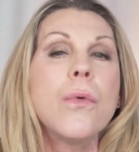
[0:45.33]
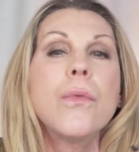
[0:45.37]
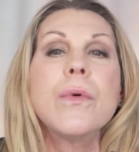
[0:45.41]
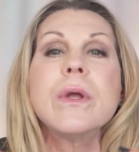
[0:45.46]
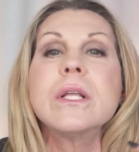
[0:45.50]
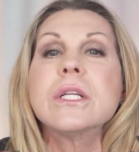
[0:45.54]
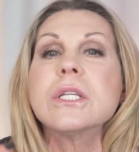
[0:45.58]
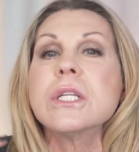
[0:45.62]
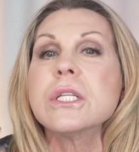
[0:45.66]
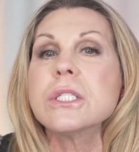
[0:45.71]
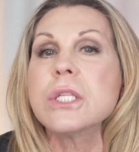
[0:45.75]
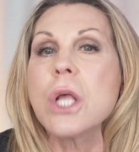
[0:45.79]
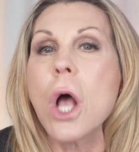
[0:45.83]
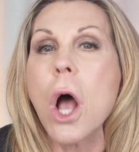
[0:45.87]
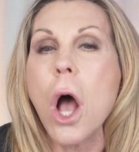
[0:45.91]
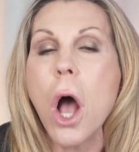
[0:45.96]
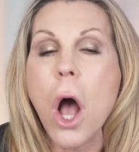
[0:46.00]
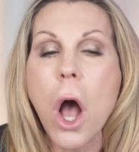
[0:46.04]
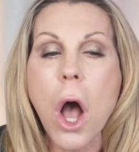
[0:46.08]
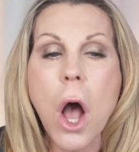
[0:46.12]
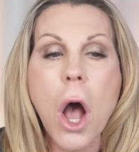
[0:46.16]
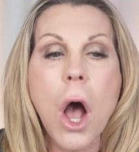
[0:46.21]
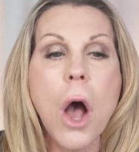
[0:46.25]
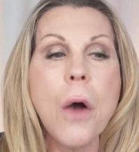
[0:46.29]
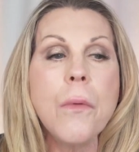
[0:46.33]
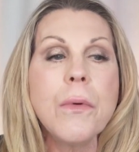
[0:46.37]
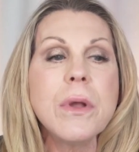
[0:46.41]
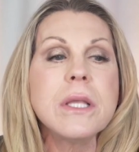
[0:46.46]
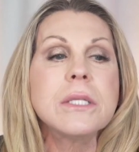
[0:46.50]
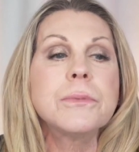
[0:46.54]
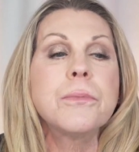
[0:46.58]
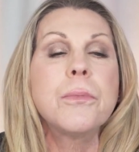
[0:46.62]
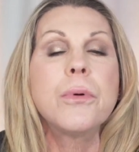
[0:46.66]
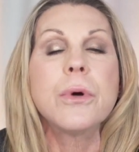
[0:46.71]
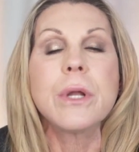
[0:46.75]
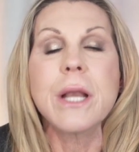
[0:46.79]
We just
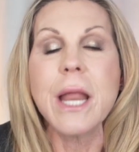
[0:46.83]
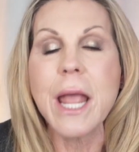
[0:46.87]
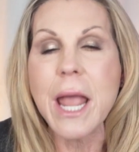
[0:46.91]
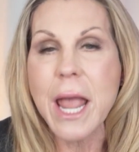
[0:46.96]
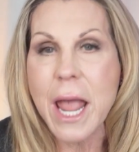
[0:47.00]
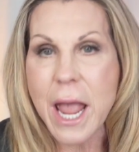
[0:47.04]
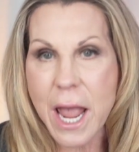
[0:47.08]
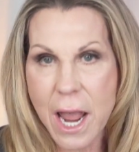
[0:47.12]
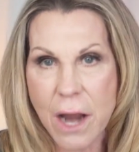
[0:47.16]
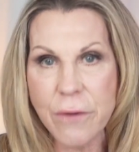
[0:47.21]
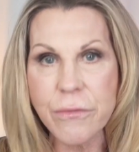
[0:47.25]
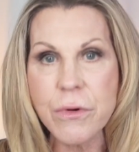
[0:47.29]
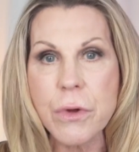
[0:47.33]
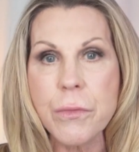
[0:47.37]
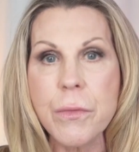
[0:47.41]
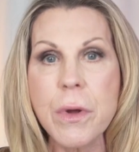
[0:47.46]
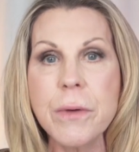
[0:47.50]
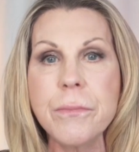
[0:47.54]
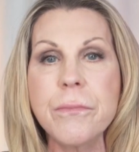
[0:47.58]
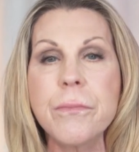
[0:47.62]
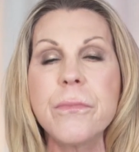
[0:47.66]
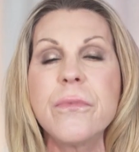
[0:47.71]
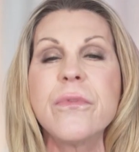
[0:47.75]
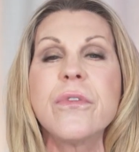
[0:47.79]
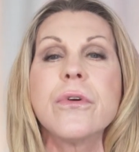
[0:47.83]
always put everyone